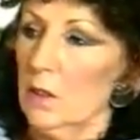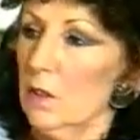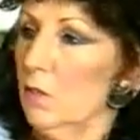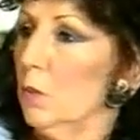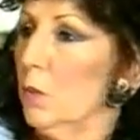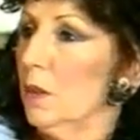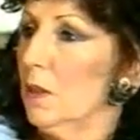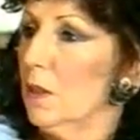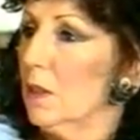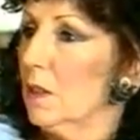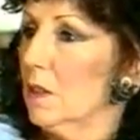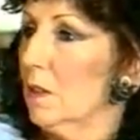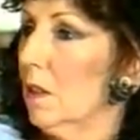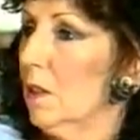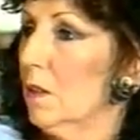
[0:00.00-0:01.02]
and everyone's
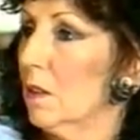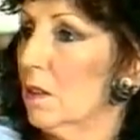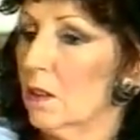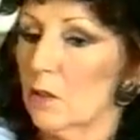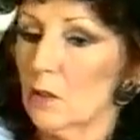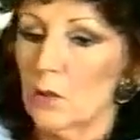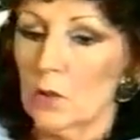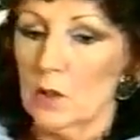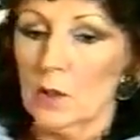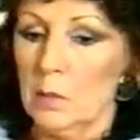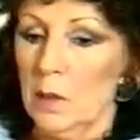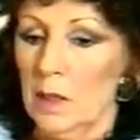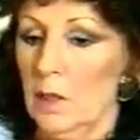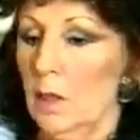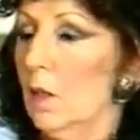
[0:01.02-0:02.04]
excitedly talking
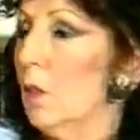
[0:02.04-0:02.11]
about